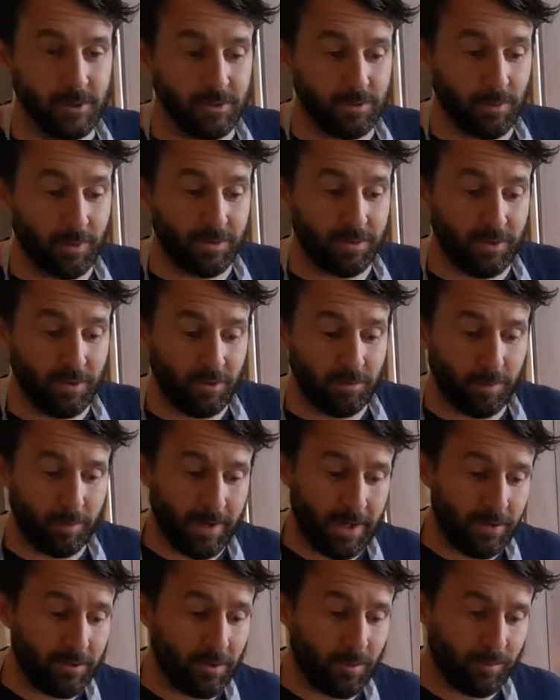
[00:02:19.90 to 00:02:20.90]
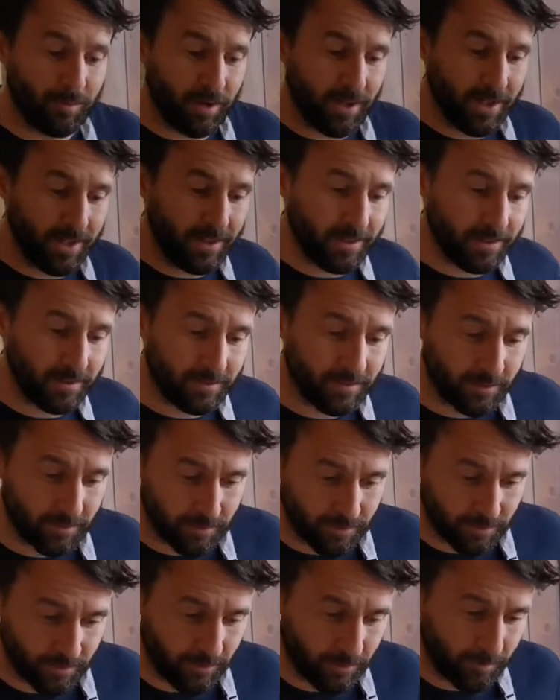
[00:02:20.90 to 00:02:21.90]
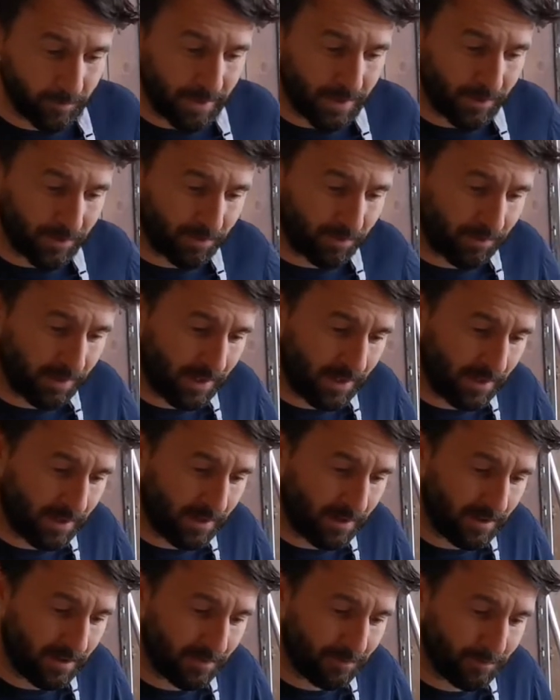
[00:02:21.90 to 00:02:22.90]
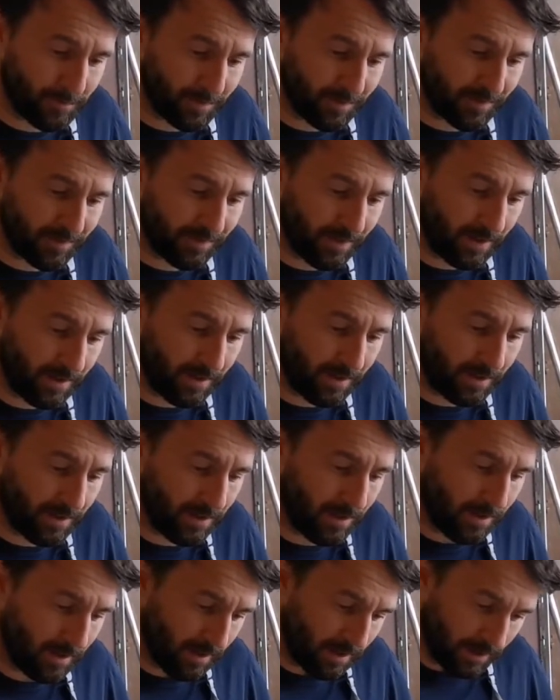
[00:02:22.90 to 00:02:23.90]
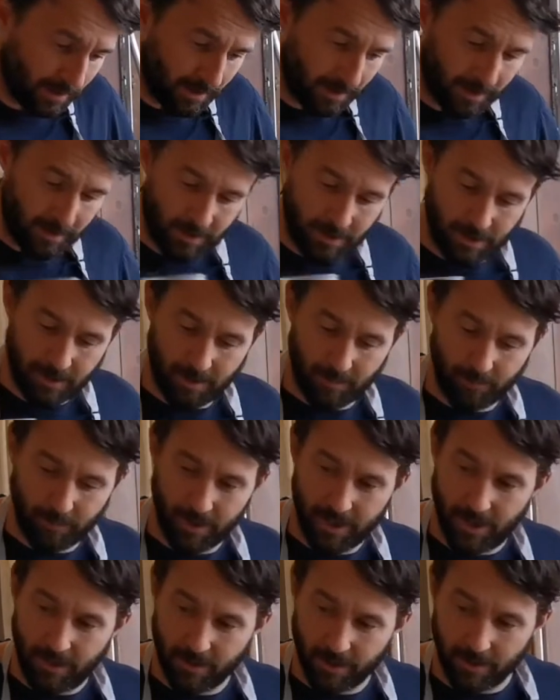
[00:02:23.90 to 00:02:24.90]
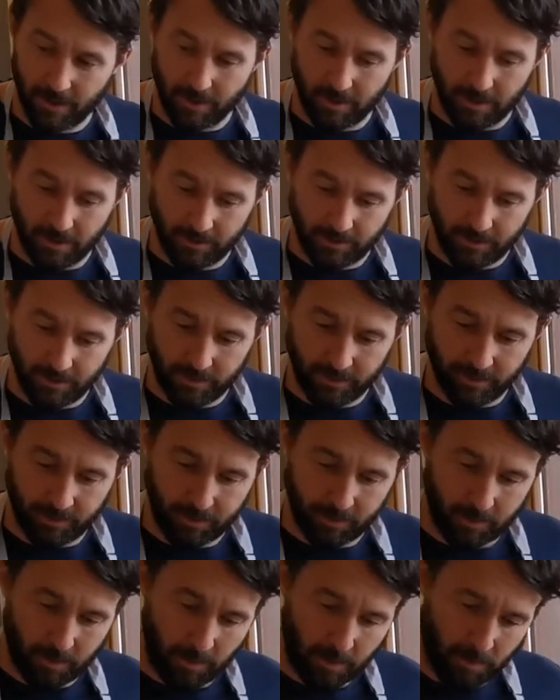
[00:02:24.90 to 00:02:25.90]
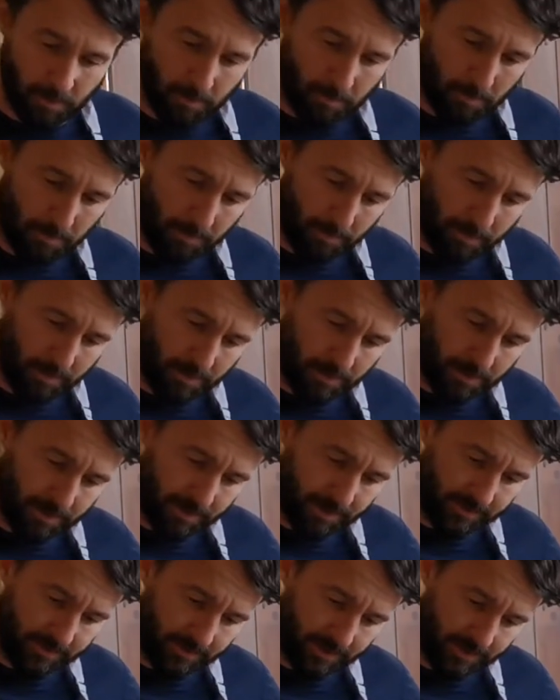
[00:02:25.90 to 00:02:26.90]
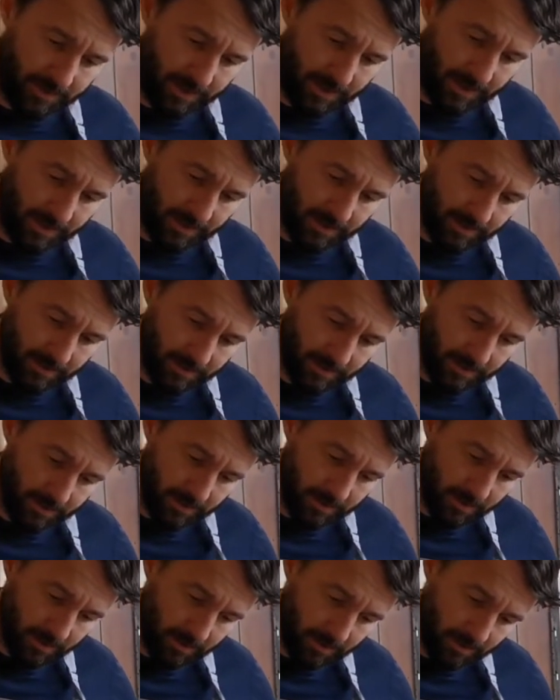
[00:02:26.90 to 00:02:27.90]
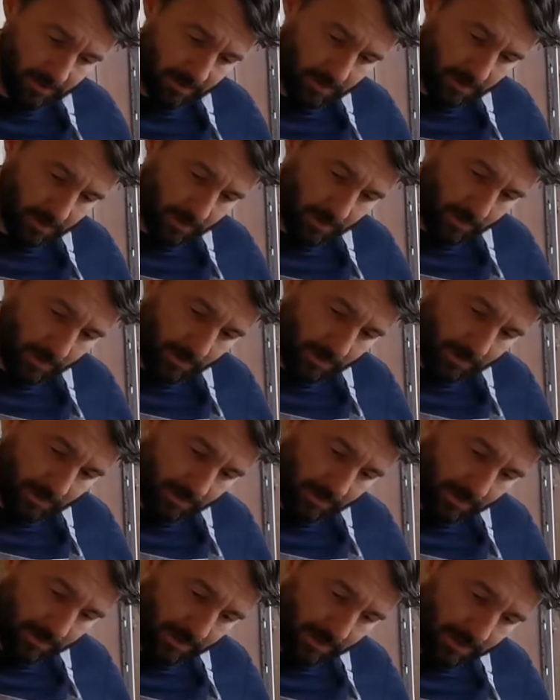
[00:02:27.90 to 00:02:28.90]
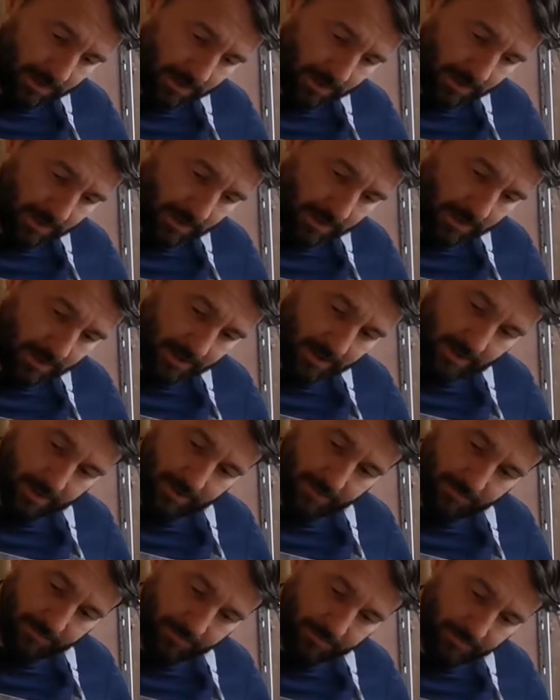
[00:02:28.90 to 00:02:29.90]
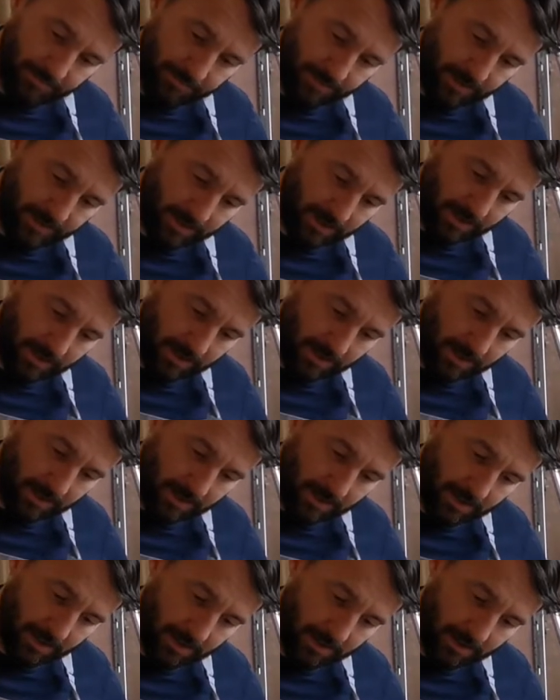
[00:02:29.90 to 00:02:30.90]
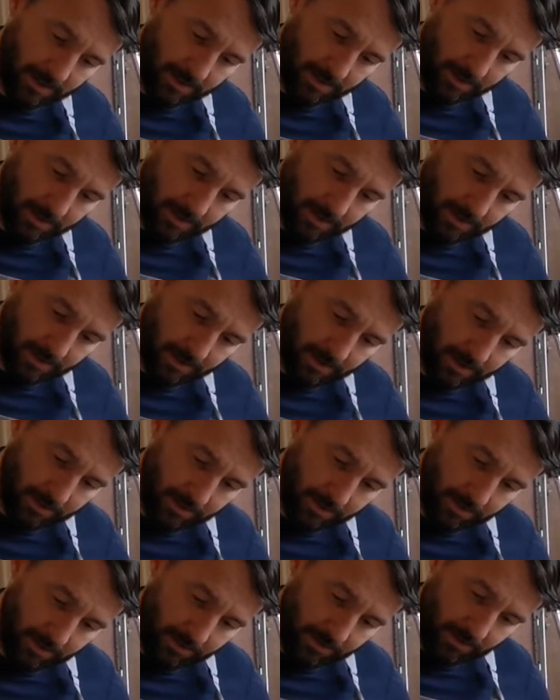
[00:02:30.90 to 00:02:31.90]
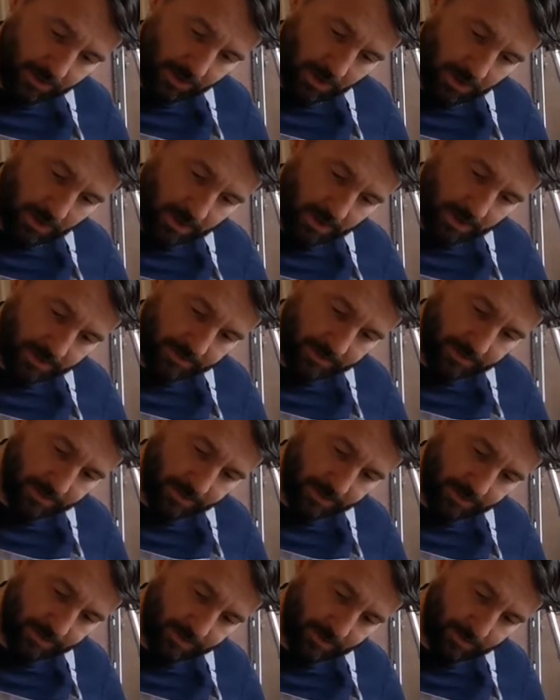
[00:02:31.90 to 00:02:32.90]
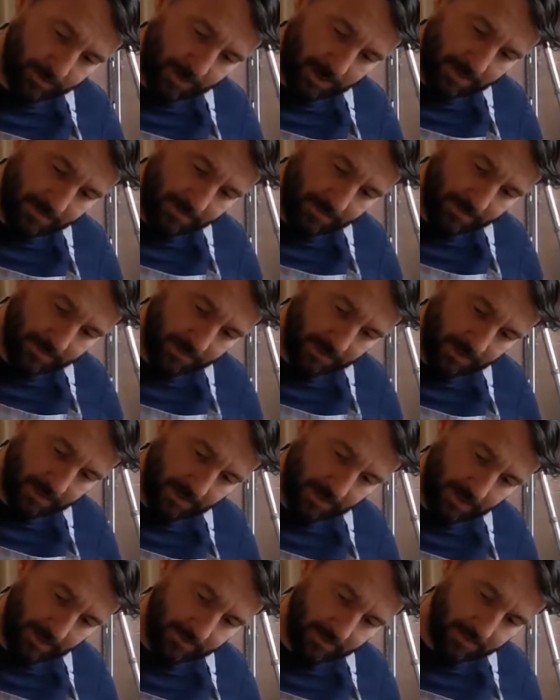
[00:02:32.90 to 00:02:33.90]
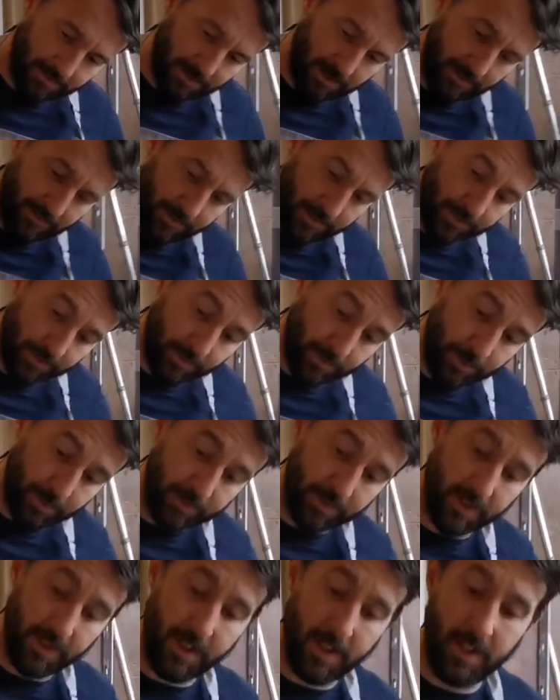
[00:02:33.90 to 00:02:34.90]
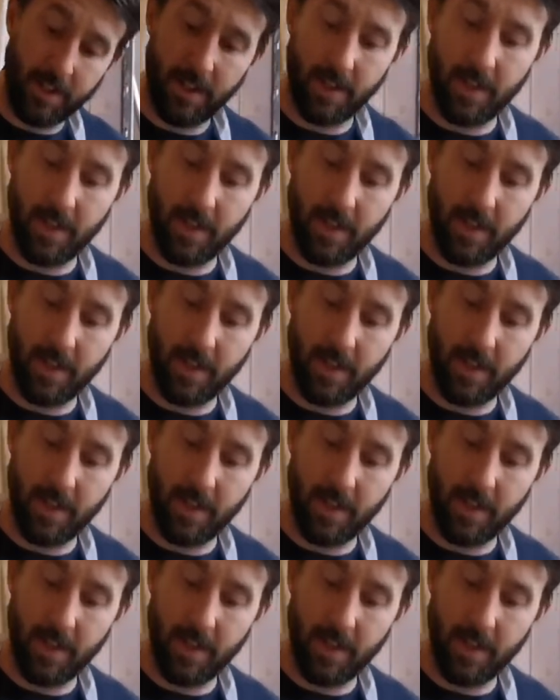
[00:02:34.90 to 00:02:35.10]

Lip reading: So once you've prepared your brine to about 3.5%, we're now going to just pour this in here and fill our jar to just above the level of our vegetables. And in